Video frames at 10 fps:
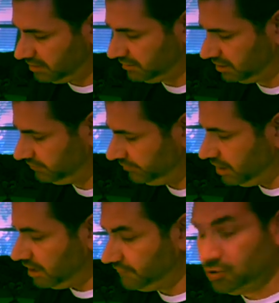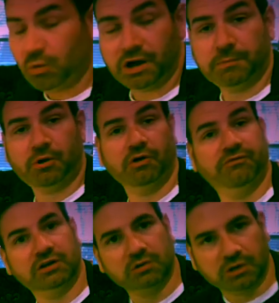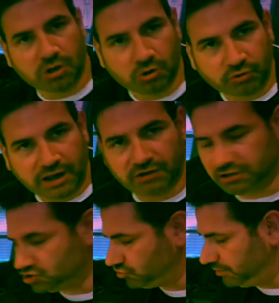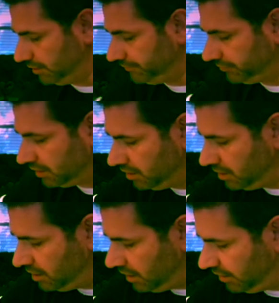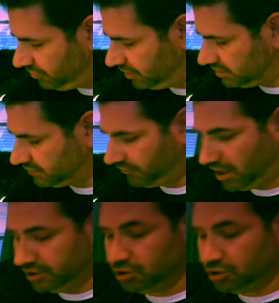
I mean, if you want it perfect, you can go around and trim it. I think it's fine.